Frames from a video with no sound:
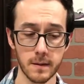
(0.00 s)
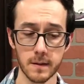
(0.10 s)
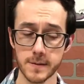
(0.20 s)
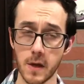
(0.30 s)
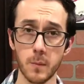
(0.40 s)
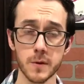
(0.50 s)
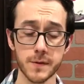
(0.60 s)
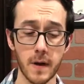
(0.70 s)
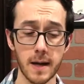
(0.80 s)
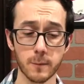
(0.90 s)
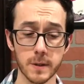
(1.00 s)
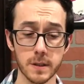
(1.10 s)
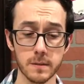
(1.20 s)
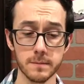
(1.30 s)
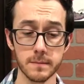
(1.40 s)
It's almost five,
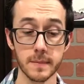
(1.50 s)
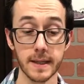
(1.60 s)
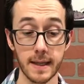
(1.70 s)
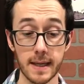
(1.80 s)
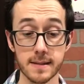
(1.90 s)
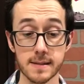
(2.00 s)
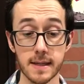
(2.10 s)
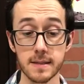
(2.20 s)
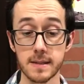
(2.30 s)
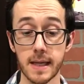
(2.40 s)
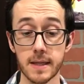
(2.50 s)
Will, Hank said as he